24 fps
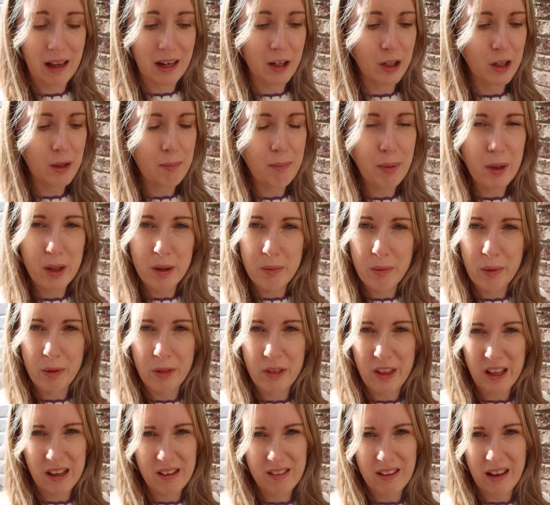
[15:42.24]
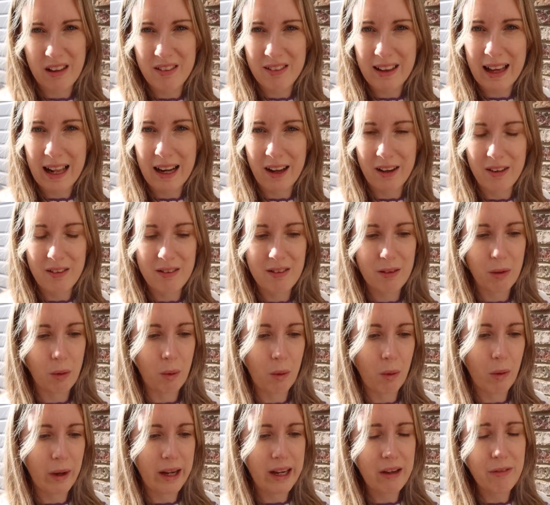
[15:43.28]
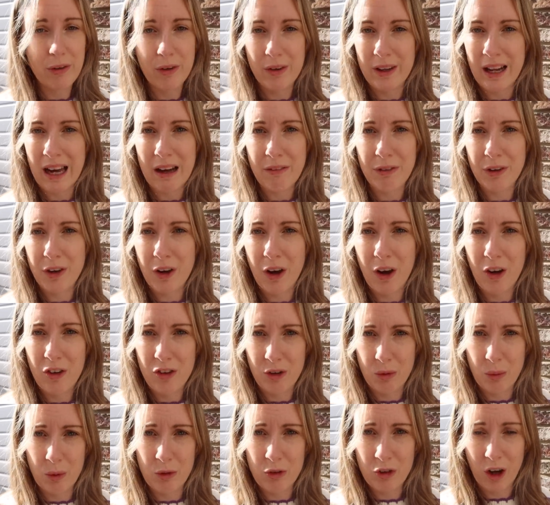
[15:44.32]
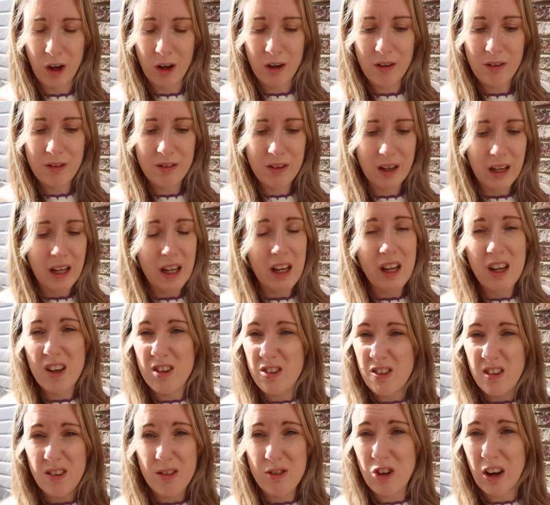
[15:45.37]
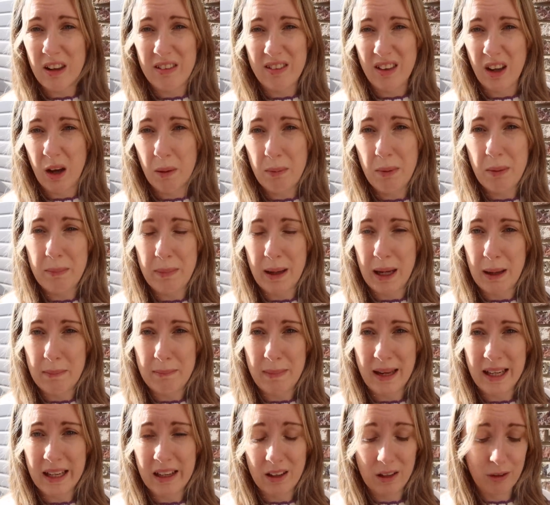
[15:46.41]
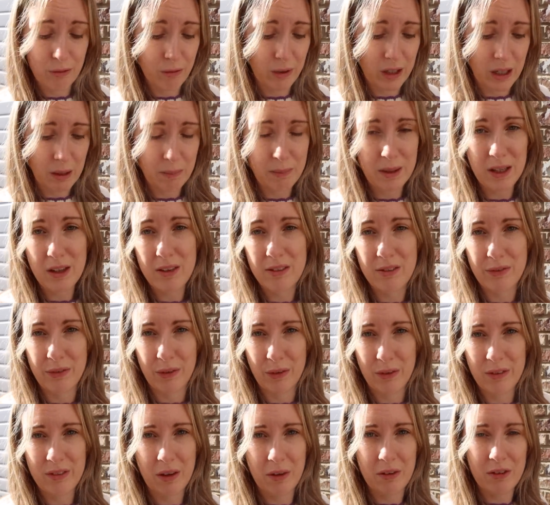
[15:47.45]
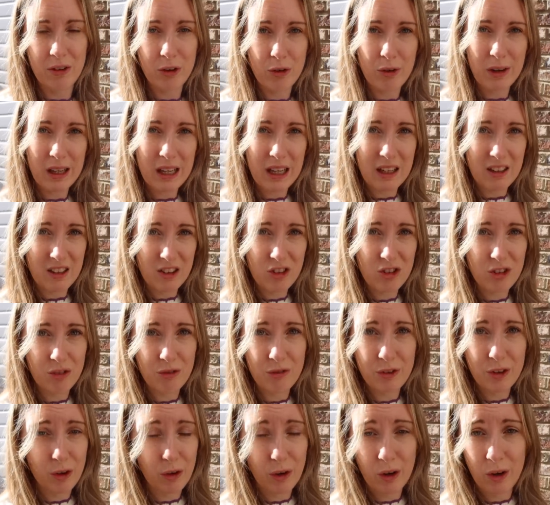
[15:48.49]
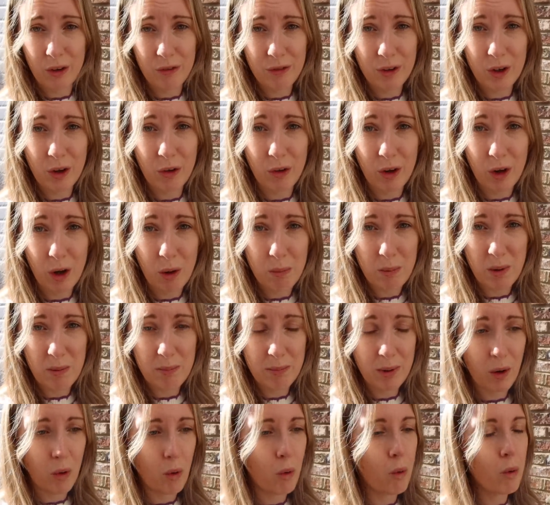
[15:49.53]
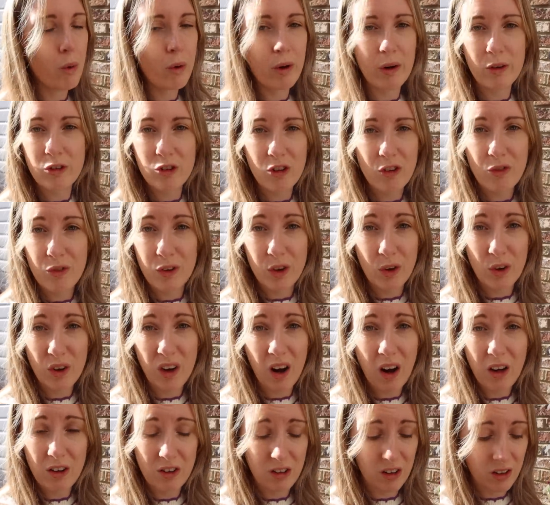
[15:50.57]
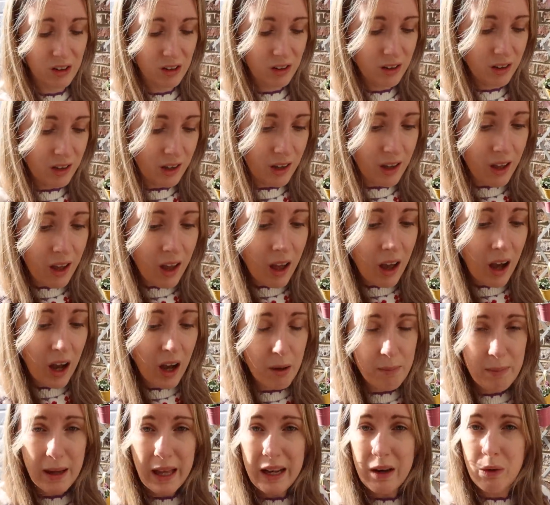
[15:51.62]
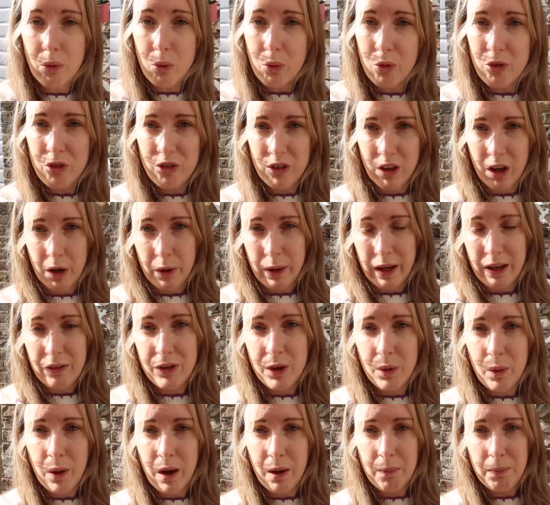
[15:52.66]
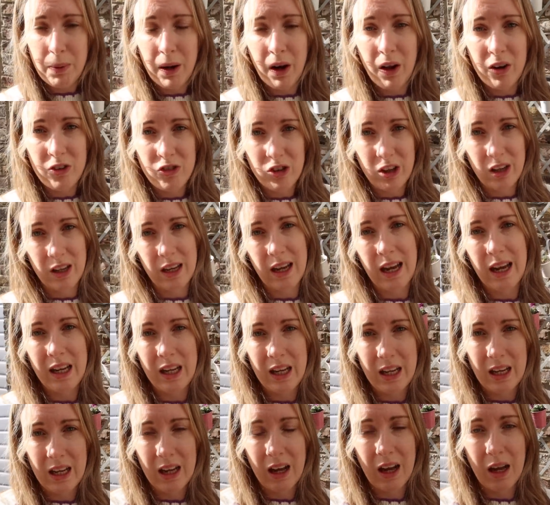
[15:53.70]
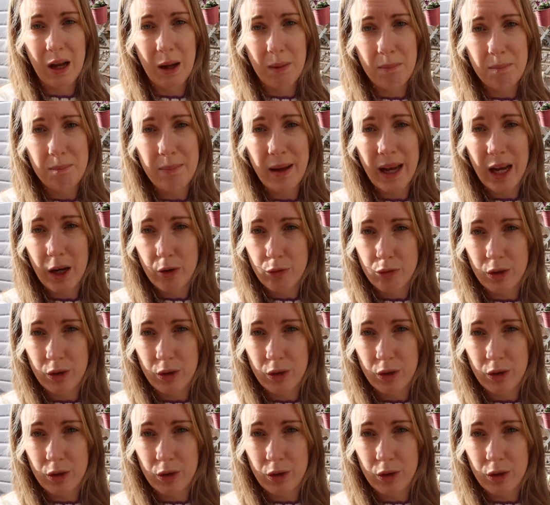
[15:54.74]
and you can put them on things like salads or even on avocado on toast and just jazz it up a bit and make it look really beautiful. So it's a great addition for your allotment plot or just for your garden. And also, if you are planting any bare